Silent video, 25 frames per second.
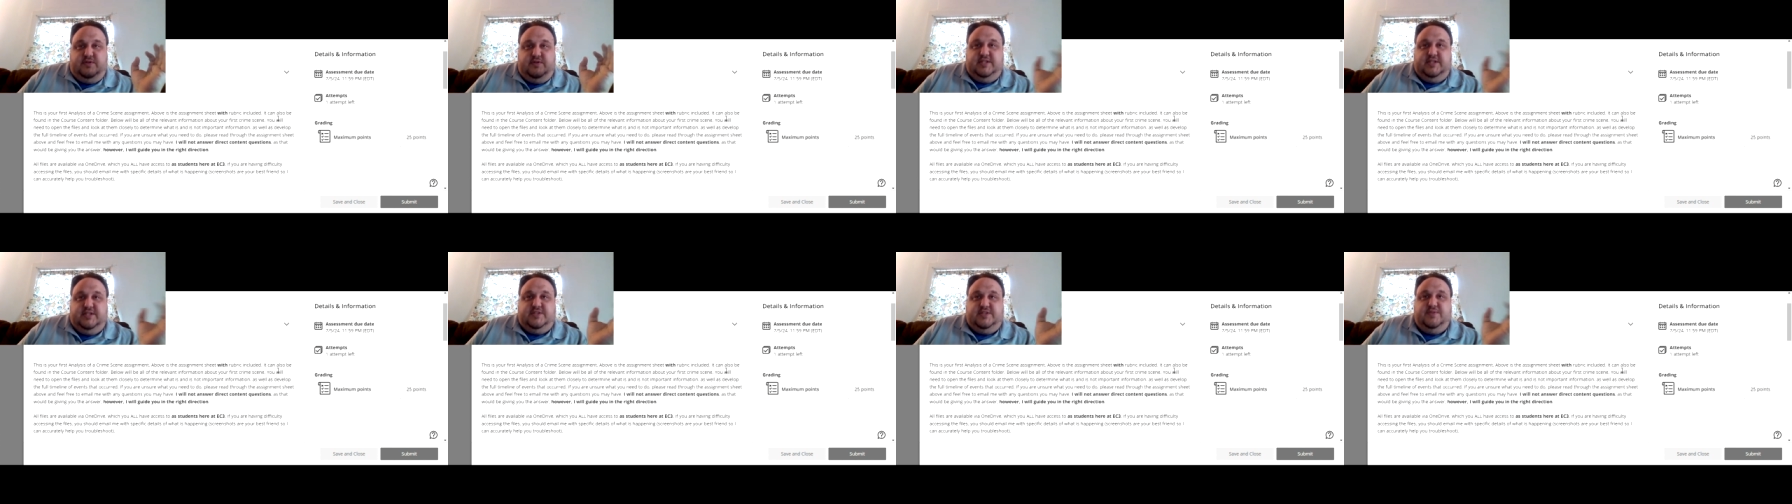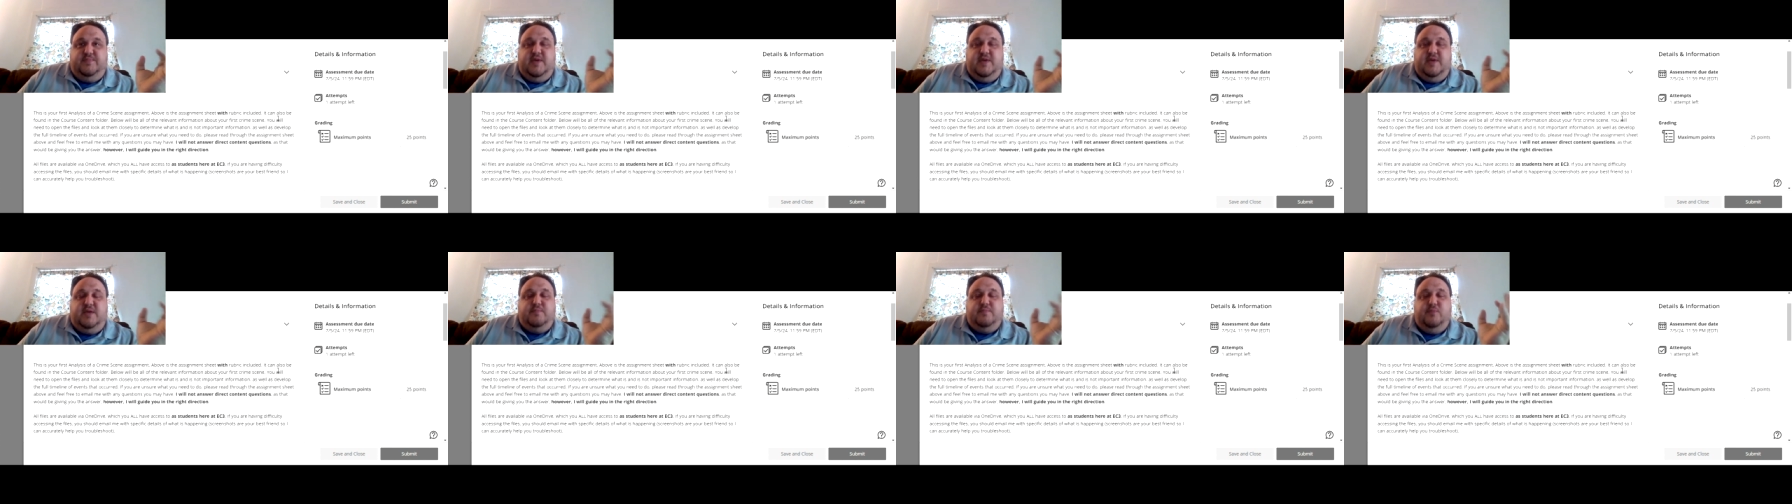This
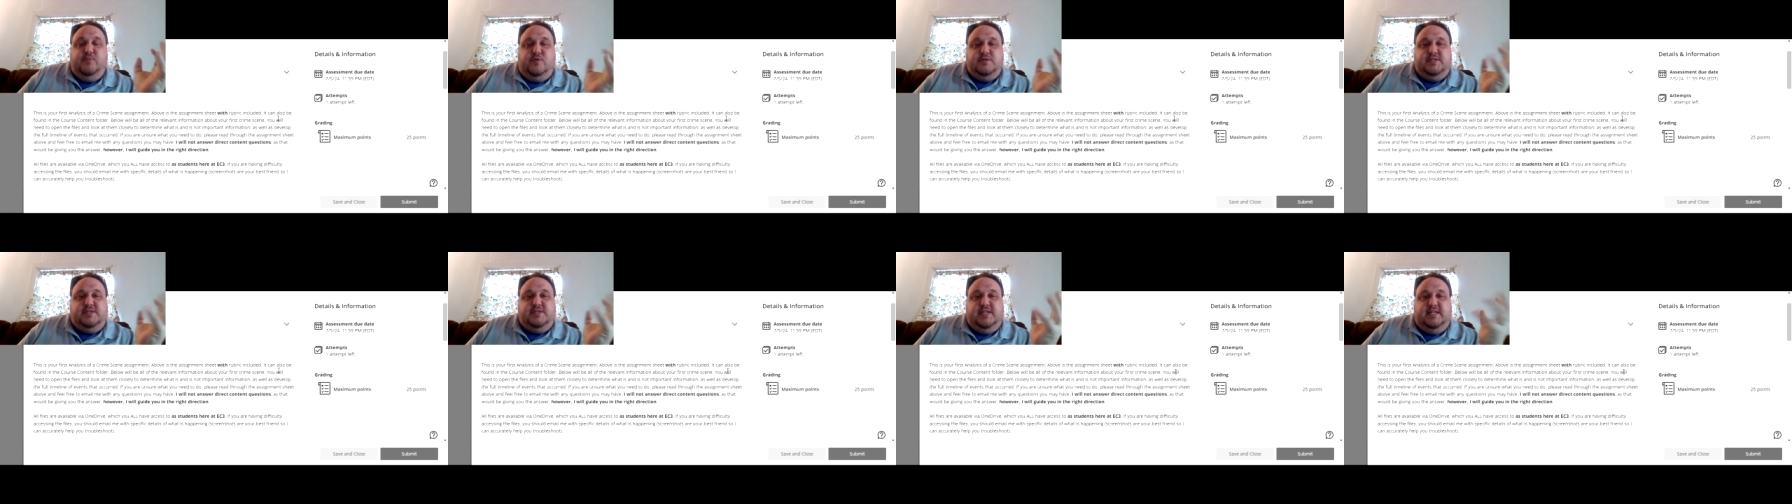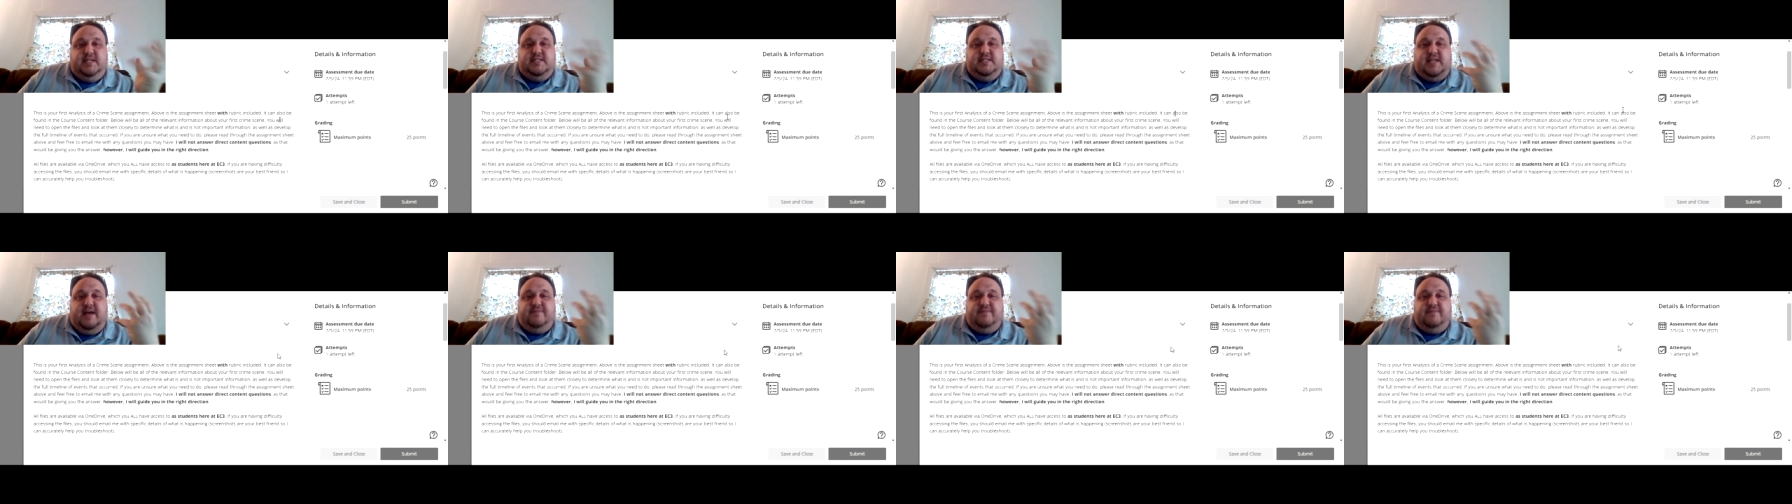will make more
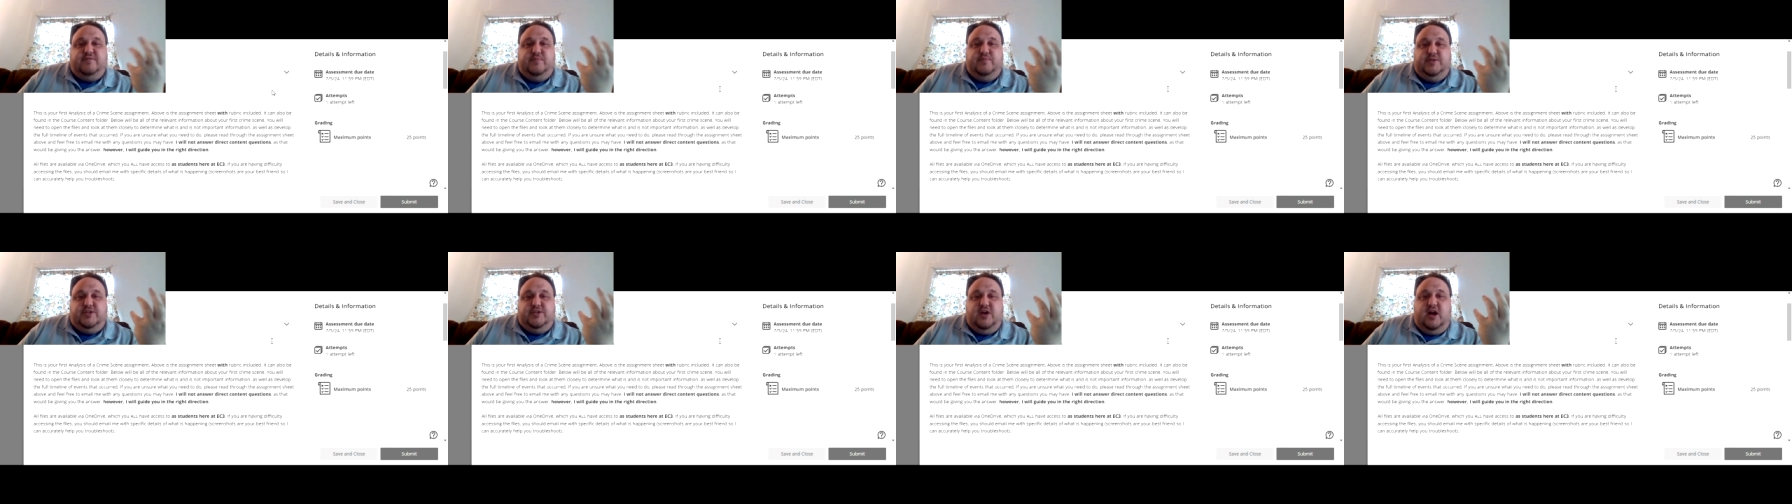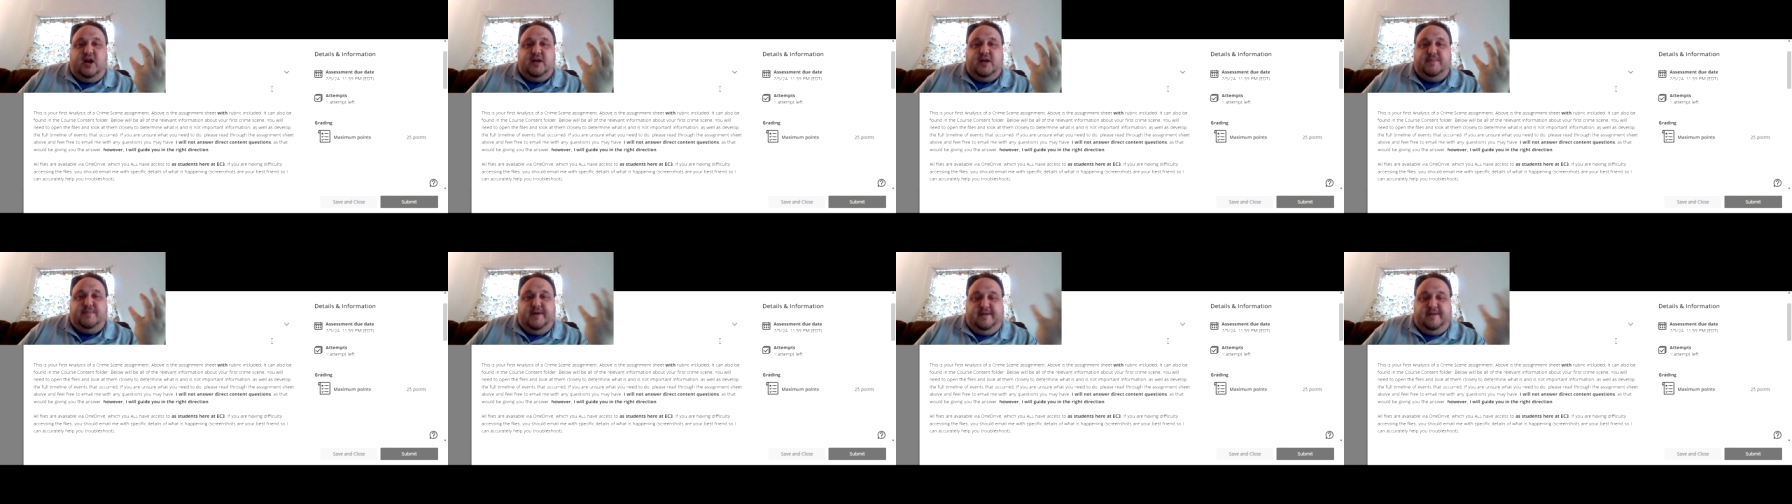sense after we
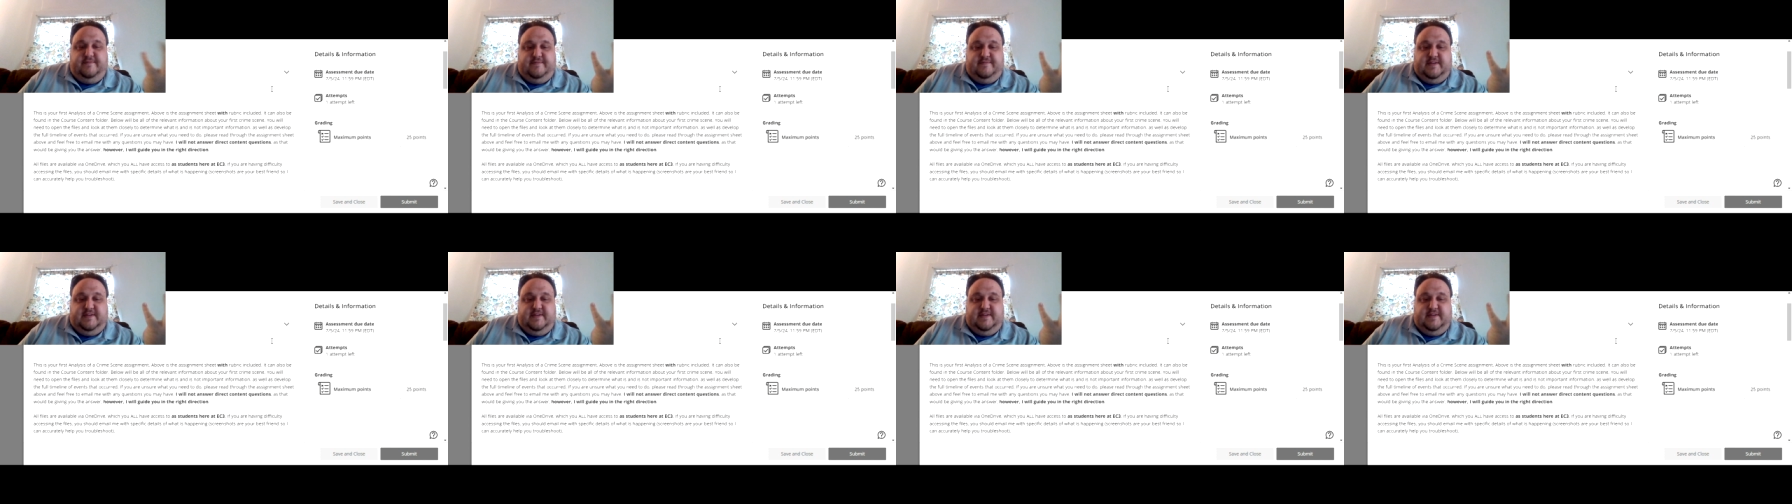talk about